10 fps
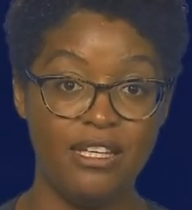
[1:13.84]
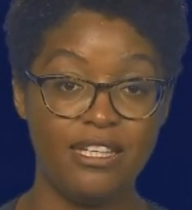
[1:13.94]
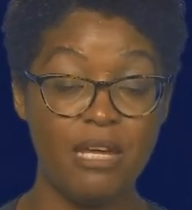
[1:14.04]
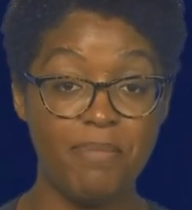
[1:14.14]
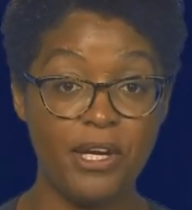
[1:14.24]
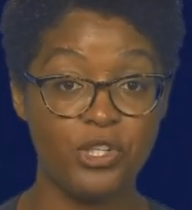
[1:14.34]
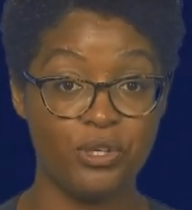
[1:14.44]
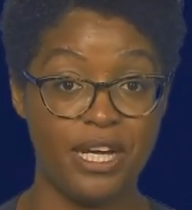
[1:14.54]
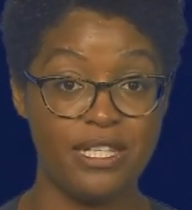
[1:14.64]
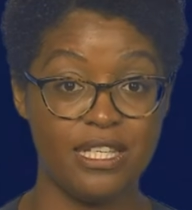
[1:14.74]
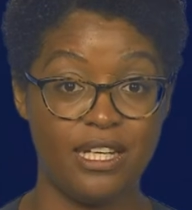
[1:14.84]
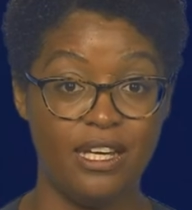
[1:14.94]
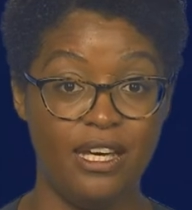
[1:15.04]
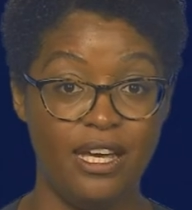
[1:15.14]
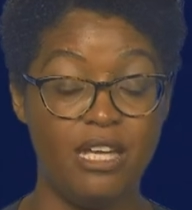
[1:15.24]
get better transit,
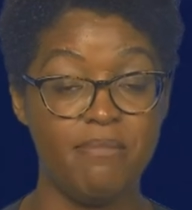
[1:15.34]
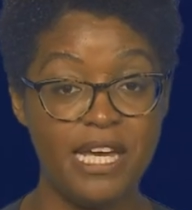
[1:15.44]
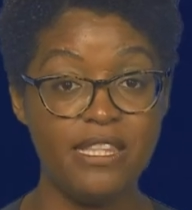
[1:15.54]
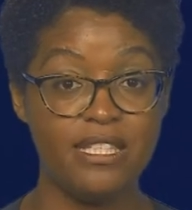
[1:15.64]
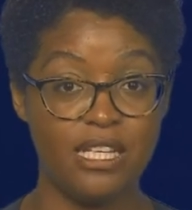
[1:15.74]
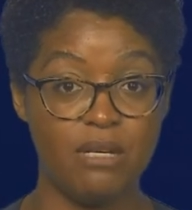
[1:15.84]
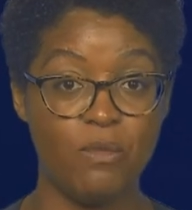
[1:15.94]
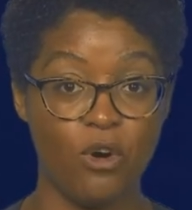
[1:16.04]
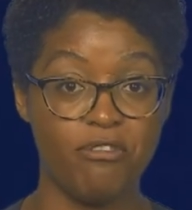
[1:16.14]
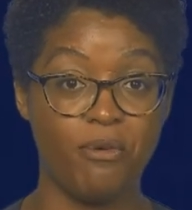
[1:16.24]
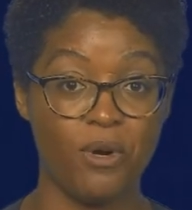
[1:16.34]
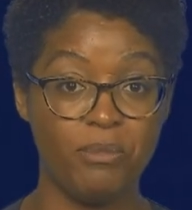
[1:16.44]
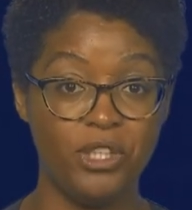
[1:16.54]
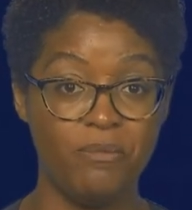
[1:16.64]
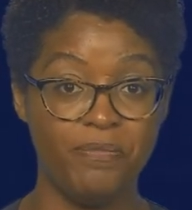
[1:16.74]
and make the city more
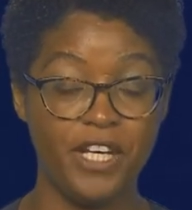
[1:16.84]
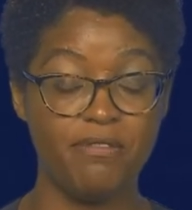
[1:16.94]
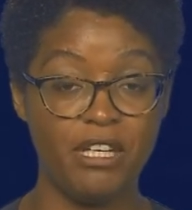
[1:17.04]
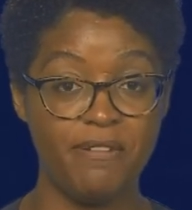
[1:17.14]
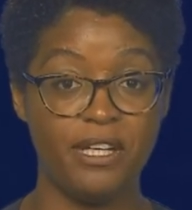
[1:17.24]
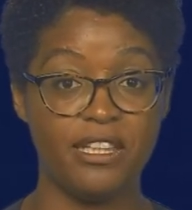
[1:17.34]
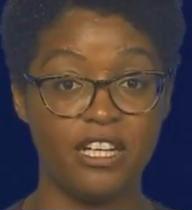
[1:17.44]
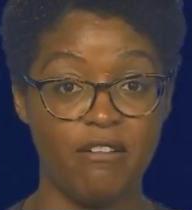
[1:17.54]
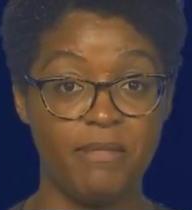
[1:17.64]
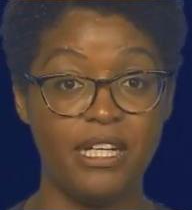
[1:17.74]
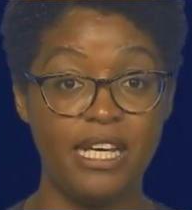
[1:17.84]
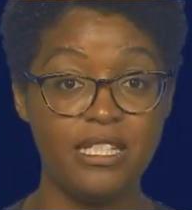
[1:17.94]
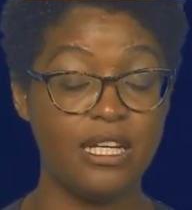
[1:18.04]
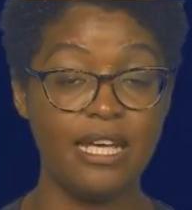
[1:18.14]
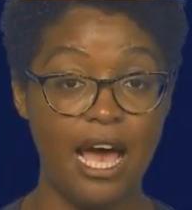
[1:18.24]
affordable if they feel like the government
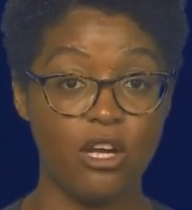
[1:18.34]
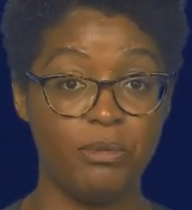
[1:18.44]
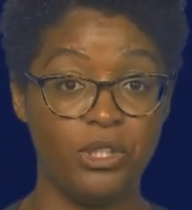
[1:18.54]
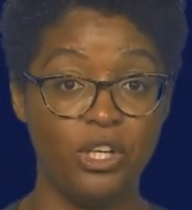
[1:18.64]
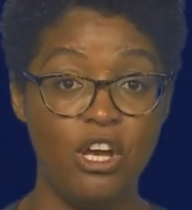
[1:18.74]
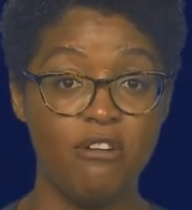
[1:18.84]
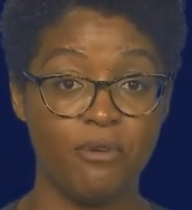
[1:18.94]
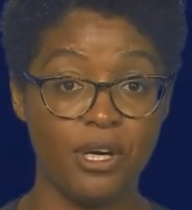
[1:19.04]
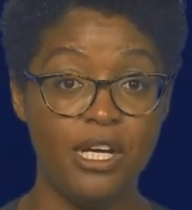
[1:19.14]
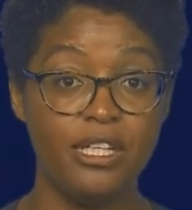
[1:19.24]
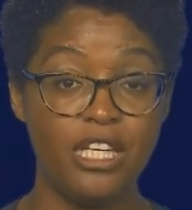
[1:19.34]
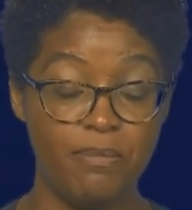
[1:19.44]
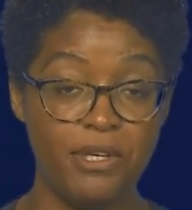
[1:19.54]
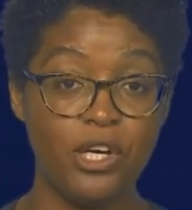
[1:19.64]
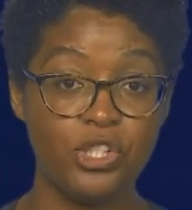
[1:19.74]
isn't accountable for
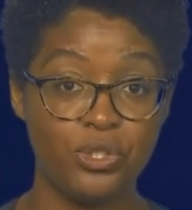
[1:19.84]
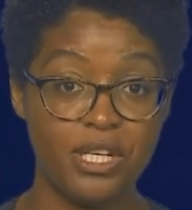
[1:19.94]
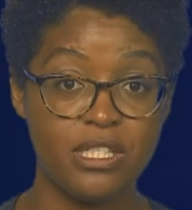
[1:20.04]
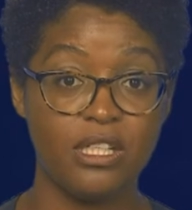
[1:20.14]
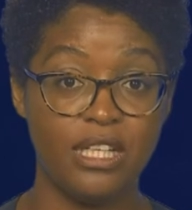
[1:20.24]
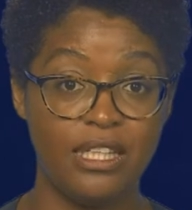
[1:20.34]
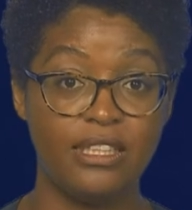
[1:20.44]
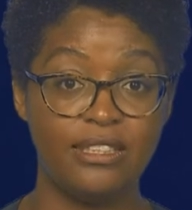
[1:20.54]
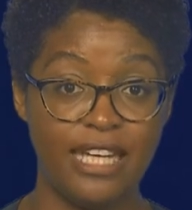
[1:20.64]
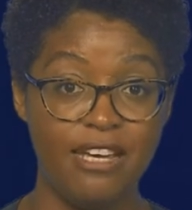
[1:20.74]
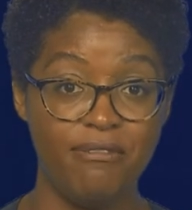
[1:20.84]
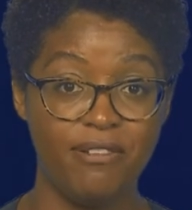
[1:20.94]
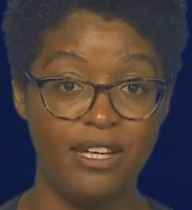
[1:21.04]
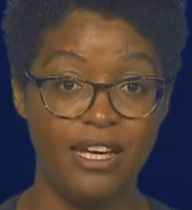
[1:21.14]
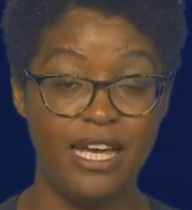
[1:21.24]
keeping our streets clean and
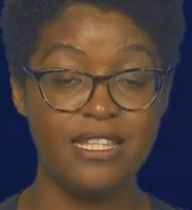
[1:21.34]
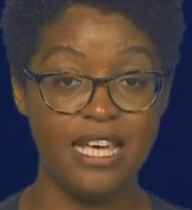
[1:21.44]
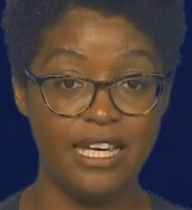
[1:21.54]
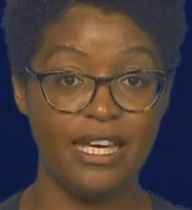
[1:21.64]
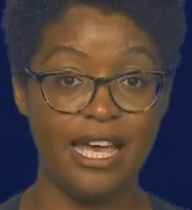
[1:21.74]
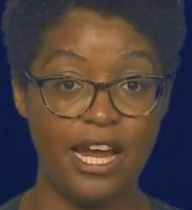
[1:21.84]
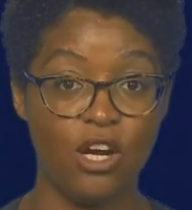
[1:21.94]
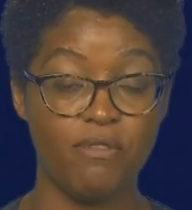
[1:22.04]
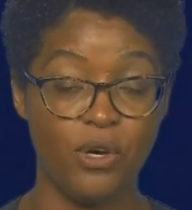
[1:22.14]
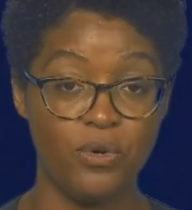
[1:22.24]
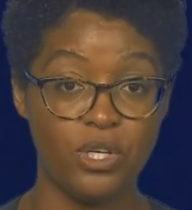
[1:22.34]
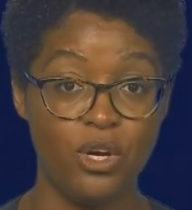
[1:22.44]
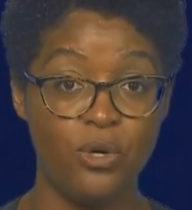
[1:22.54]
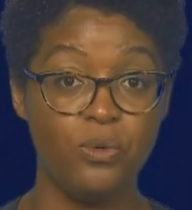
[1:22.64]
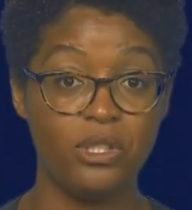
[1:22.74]
safe and taking care of those
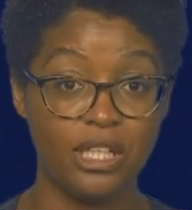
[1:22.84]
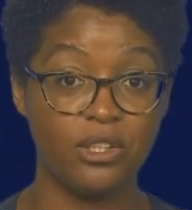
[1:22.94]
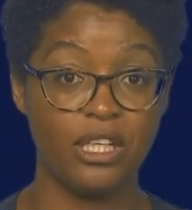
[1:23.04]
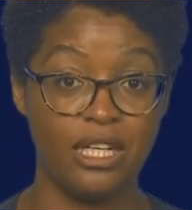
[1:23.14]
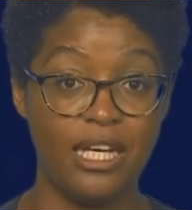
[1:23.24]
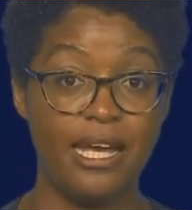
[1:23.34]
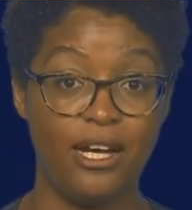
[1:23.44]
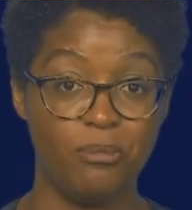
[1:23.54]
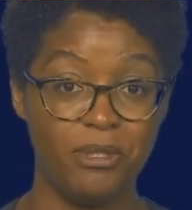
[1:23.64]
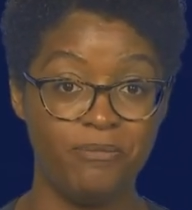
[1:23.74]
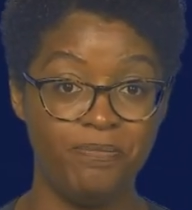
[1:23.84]
who clearly need help.